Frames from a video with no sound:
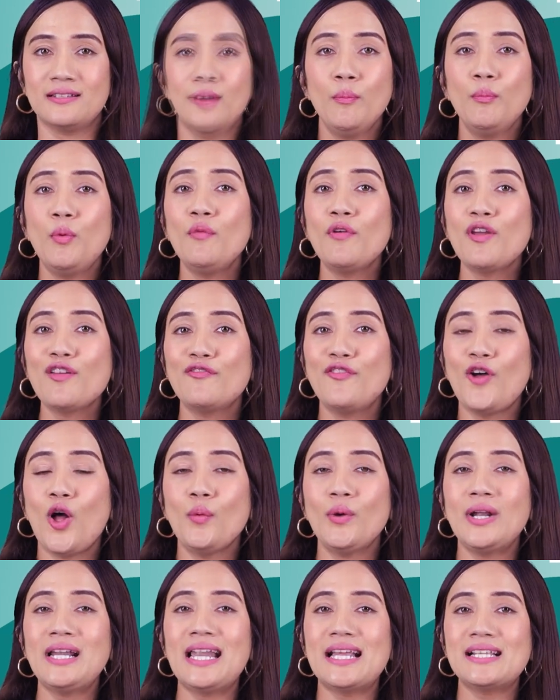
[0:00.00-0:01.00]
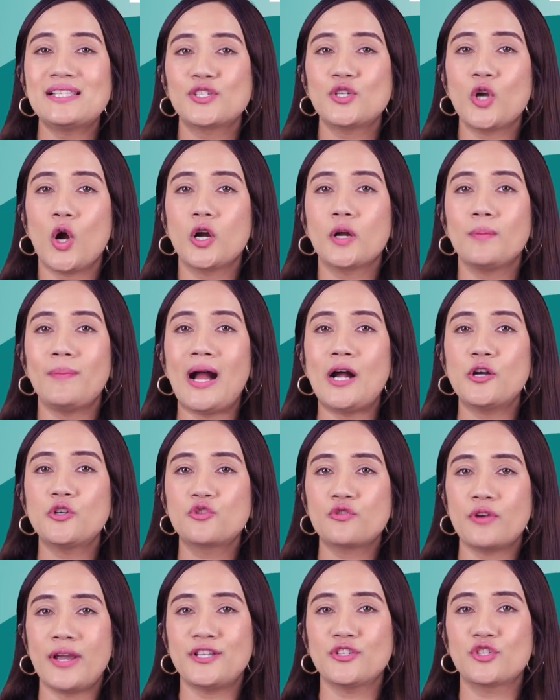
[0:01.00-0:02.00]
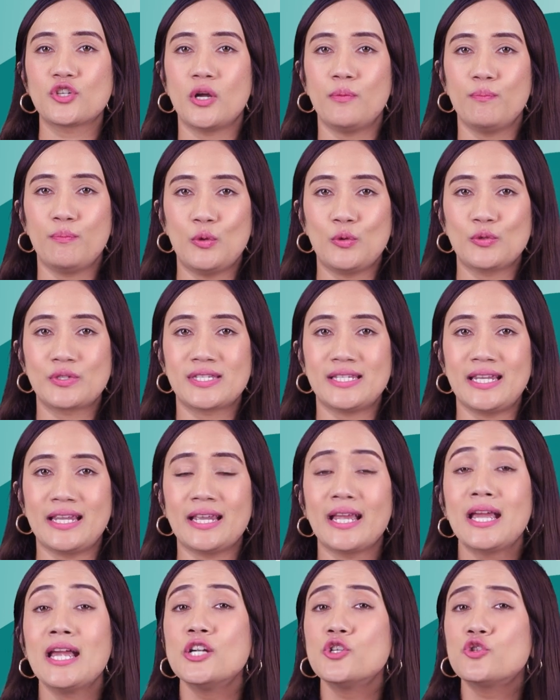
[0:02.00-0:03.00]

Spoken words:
Moving forward, let's talk about trench composting.